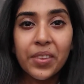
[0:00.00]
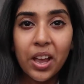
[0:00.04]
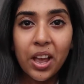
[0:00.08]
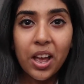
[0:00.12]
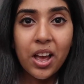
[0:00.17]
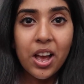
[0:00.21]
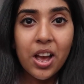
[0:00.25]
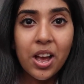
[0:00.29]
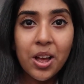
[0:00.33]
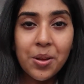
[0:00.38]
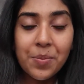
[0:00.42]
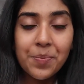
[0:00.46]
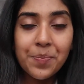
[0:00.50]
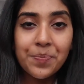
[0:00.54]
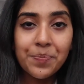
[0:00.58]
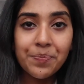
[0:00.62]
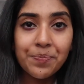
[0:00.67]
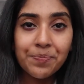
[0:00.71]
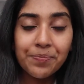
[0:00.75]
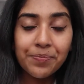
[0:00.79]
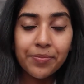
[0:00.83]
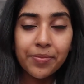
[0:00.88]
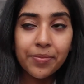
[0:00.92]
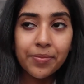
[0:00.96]

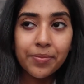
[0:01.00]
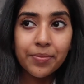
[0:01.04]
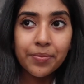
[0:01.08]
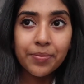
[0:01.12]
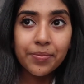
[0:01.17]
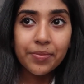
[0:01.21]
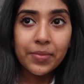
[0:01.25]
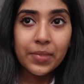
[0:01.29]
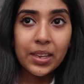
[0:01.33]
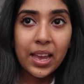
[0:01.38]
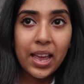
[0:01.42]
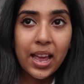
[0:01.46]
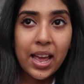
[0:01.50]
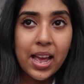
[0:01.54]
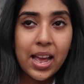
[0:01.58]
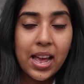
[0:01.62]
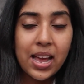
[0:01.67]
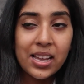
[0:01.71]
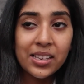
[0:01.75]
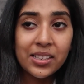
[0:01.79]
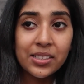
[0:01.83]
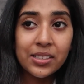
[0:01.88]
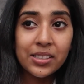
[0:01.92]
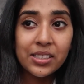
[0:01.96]

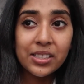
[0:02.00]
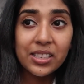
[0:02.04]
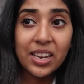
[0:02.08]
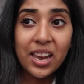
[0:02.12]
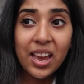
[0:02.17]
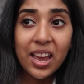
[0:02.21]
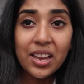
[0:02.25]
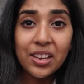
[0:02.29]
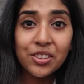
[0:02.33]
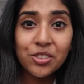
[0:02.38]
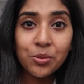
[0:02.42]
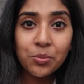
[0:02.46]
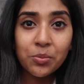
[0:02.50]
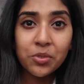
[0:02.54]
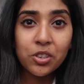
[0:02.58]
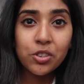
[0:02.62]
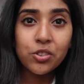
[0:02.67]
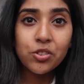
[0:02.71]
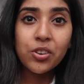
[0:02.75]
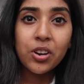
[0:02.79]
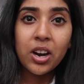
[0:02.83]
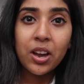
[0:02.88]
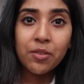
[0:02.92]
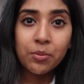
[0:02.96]
And yeah, so I'm
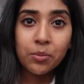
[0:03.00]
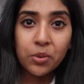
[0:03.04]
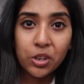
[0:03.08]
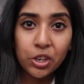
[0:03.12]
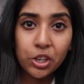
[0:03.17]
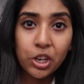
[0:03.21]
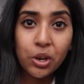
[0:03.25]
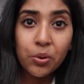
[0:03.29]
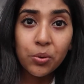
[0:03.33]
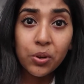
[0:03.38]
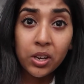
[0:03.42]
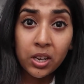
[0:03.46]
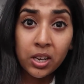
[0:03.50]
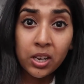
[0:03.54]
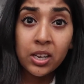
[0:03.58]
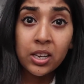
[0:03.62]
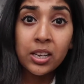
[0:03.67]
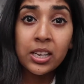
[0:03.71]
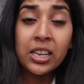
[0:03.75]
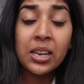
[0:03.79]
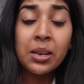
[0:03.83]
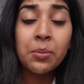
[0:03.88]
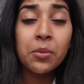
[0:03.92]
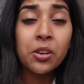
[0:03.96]
gonna drive, I'm gonna go early.